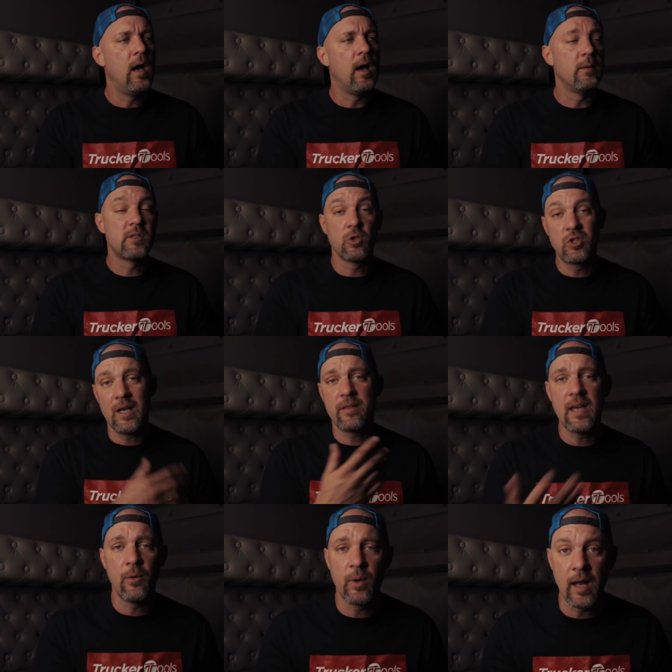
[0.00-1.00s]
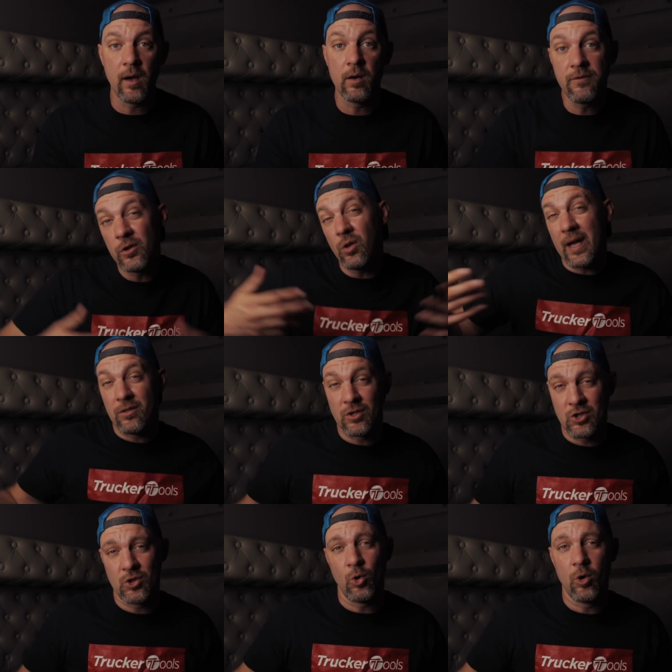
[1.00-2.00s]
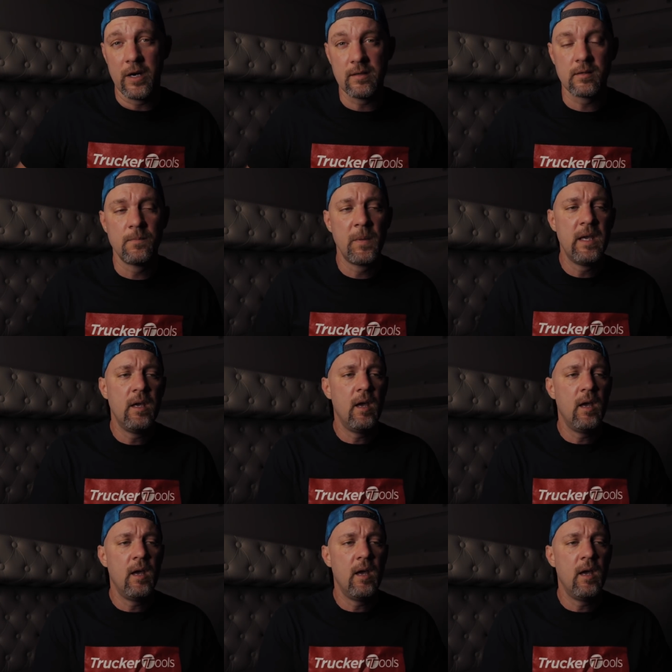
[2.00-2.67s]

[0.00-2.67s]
Uh, so check that one out if you like the stories.